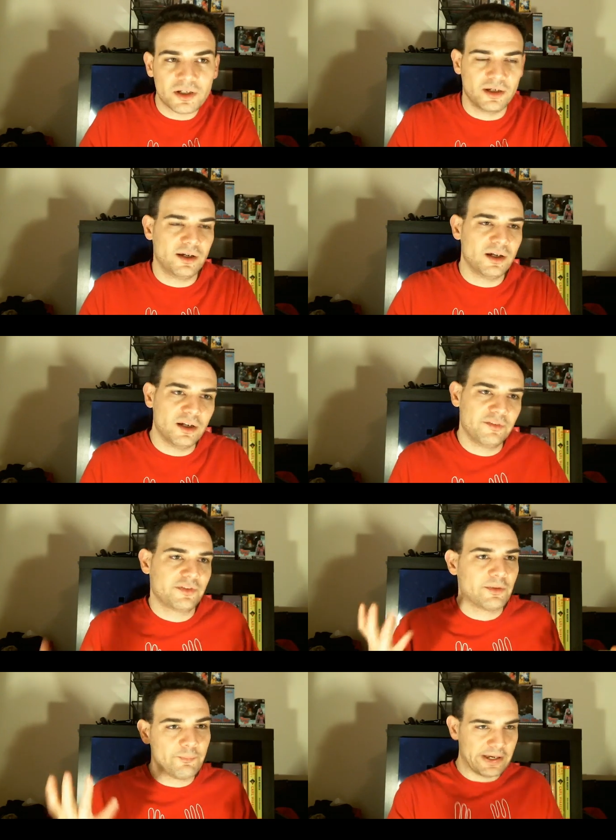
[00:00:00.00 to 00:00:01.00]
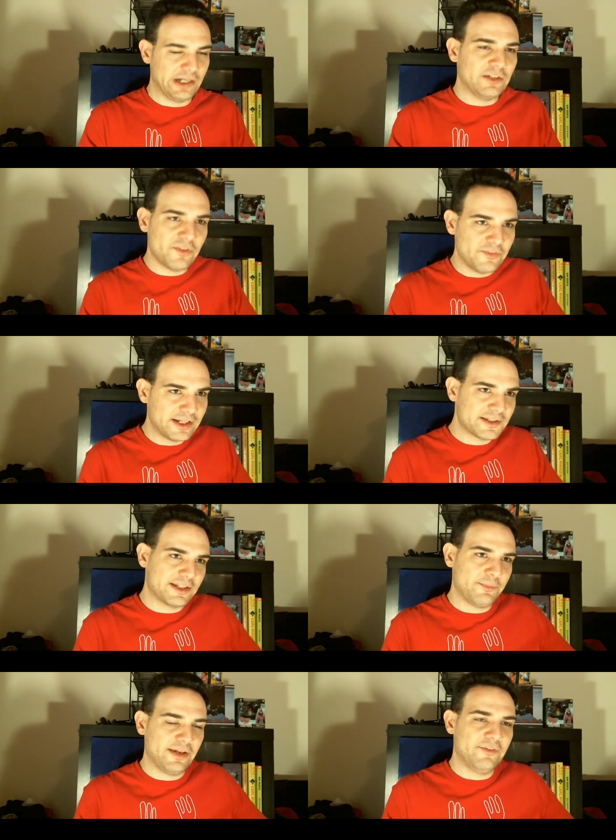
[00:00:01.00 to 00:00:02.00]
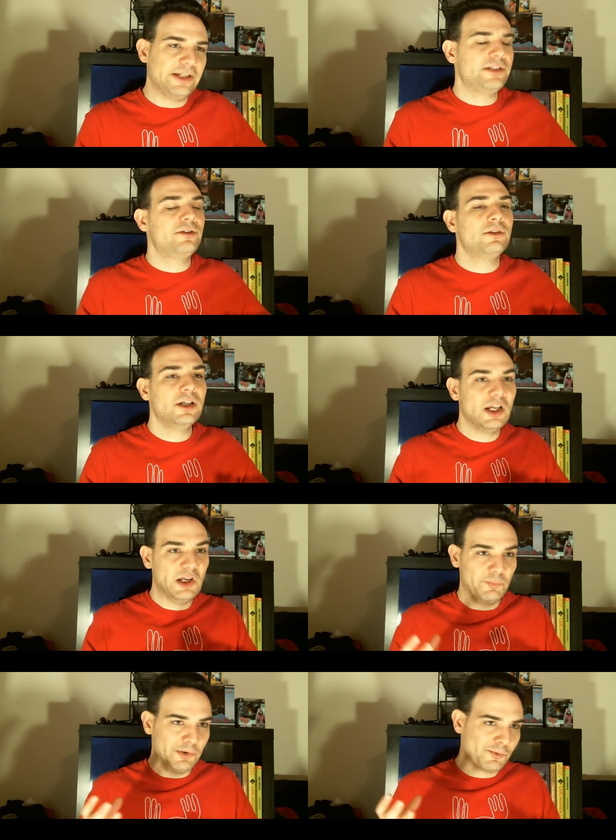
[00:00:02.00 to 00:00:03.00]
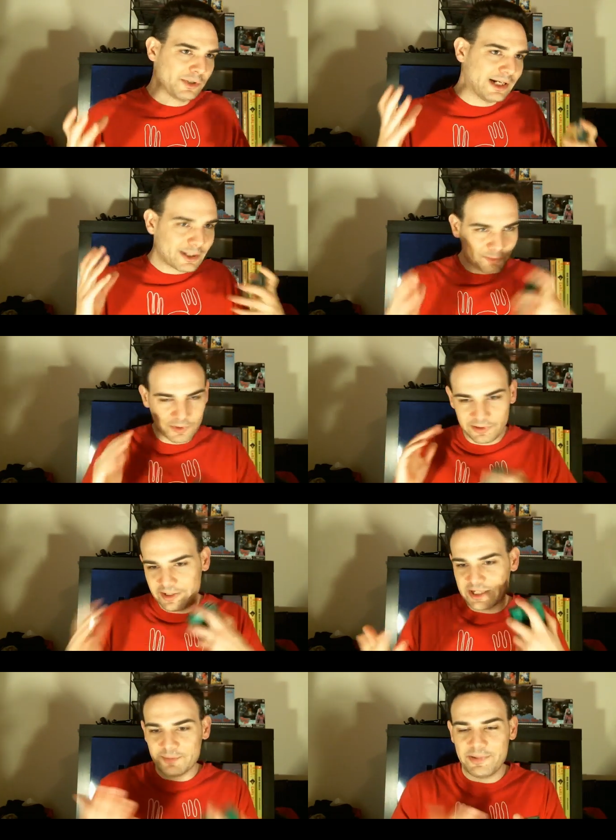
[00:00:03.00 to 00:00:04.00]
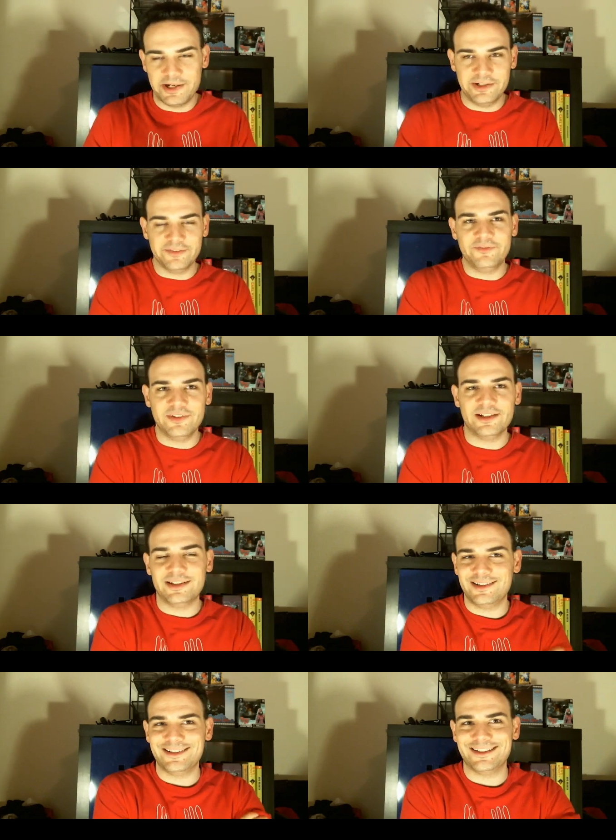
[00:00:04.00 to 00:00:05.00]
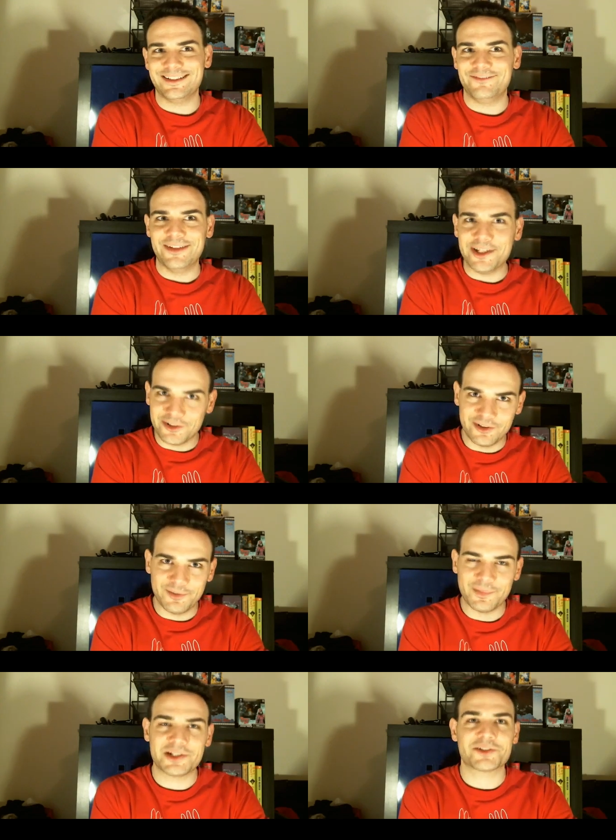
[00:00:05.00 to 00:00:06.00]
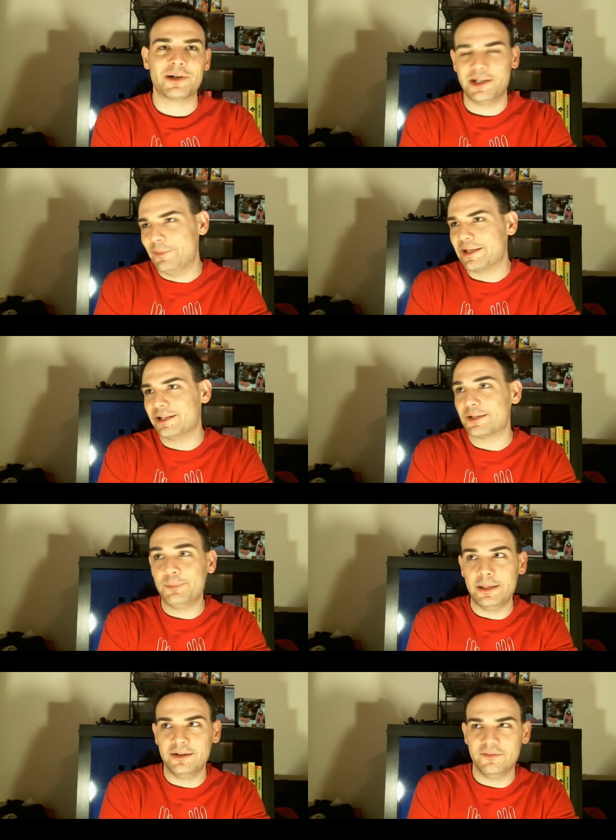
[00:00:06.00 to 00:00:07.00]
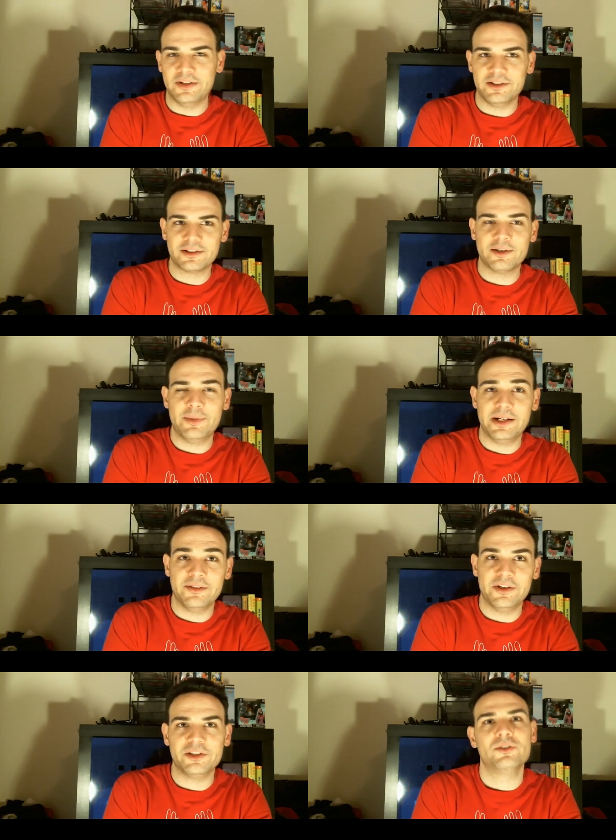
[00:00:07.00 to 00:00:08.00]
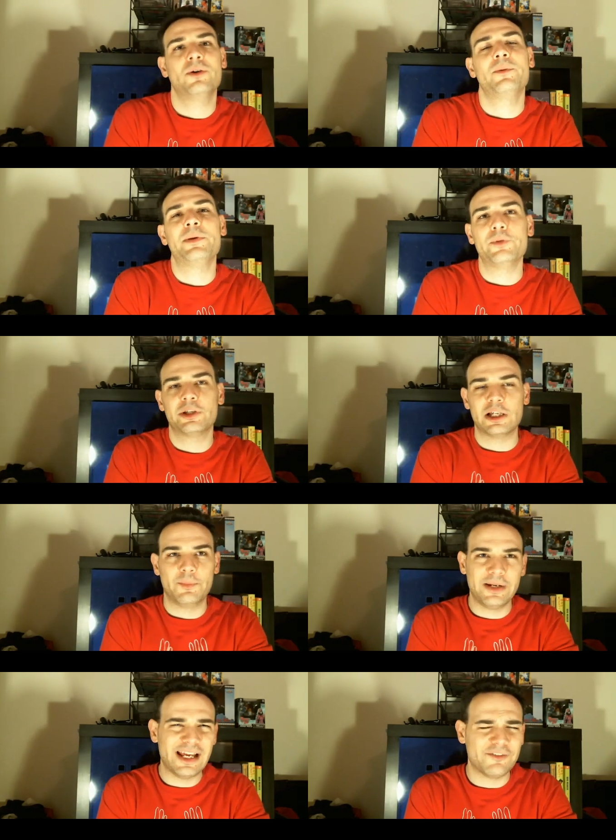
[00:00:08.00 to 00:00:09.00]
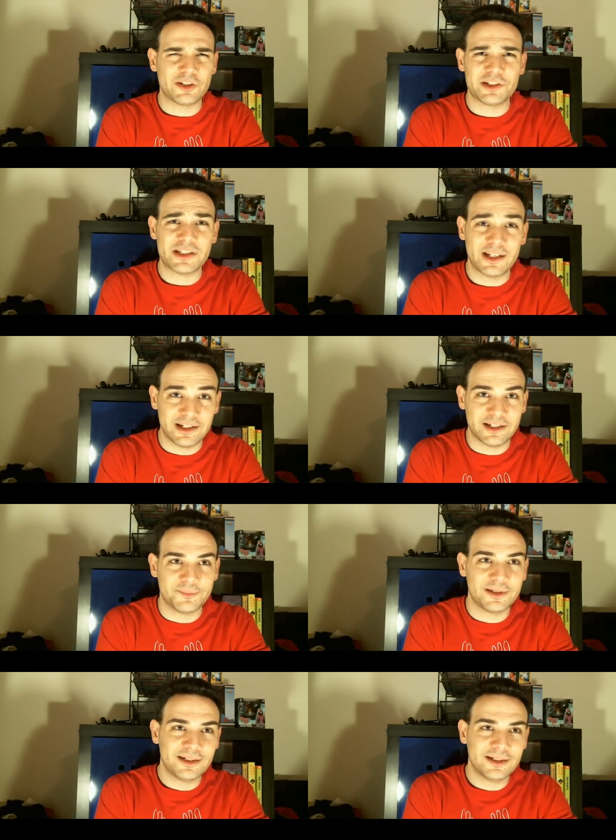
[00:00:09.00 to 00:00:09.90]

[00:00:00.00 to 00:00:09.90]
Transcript: of competitive events at my venue, but we're not really a competitive uh, venue. I'm not trying to make it a competitive competitive venue. I want people to come and have a good time